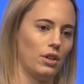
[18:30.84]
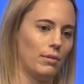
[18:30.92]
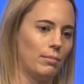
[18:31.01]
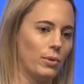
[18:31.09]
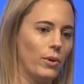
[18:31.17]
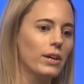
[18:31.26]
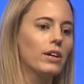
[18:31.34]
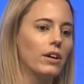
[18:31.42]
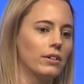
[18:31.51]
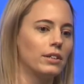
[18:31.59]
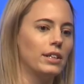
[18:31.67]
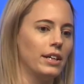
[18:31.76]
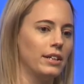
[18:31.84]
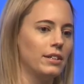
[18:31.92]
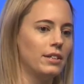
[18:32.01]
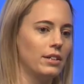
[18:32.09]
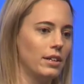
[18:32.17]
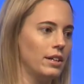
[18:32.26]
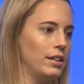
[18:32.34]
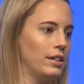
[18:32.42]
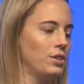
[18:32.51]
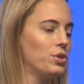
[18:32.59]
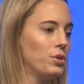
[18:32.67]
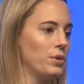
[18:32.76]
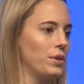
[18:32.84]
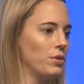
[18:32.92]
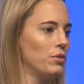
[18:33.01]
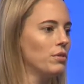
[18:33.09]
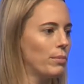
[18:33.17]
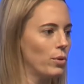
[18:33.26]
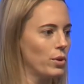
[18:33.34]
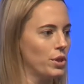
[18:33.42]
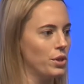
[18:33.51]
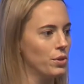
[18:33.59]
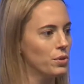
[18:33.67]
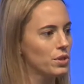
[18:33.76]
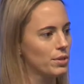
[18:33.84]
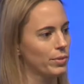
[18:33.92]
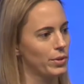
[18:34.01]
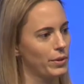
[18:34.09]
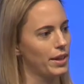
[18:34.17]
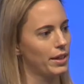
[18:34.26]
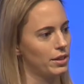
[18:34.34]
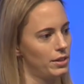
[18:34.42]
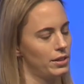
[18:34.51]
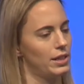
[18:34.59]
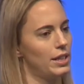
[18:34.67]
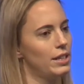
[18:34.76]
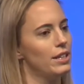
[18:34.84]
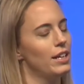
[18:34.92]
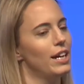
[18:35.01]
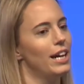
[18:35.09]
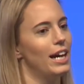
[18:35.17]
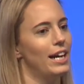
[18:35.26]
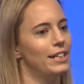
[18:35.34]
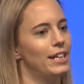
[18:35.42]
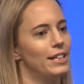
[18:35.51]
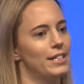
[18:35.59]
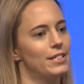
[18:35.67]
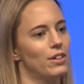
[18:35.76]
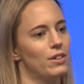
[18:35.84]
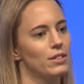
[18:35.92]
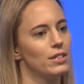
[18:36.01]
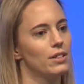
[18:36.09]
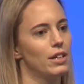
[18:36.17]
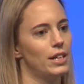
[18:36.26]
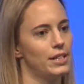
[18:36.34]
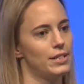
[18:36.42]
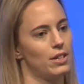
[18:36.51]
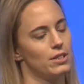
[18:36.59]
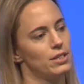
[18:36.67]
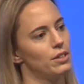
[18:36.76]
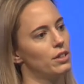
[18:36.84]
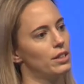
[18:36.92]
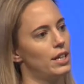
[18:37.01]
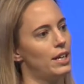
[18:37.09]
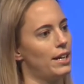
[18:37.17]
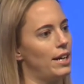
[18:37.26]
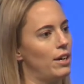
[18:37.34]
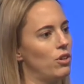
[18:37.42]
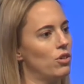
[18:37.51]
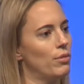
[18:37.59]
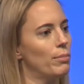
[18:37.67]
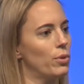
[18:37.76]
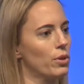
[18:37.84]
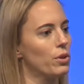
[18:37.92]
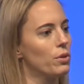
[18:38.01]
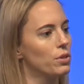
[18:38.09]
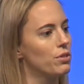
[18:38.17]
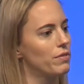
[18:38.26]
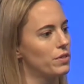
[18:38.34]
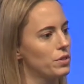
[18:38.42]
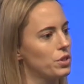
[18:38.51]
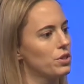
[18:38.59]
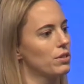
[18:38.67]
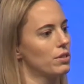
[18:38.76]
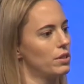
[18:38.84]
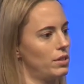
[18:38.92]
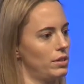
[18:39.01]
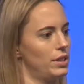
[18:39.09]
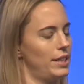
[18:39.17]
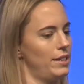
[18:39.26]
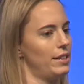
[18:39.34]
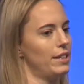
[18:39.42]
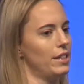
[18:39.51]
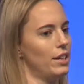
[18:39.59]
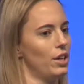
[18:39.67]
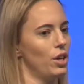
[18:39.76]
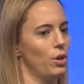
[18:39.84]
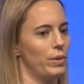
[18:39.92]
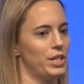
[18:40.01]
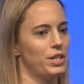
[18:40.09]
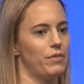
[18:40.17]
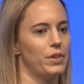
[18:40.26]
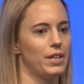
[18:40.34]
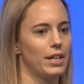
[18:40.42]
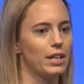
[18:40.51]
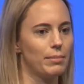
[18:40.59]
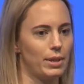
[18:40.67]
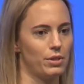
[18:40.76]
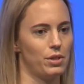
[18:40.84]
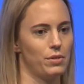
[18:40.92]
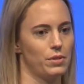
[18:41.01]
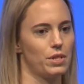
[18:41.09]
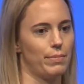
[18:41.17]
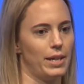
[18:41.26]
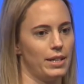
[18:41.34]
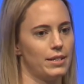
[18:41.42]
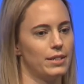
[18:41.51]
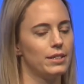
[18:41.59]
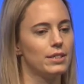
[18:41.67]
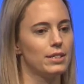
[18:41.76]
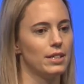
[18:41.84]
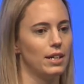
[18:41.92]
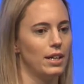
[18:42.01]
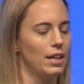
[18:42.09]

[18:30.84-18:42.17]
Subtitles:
more content to you, more newsworthy content, and that it's also going to allow more controversial content, which, if you think about youth spaces,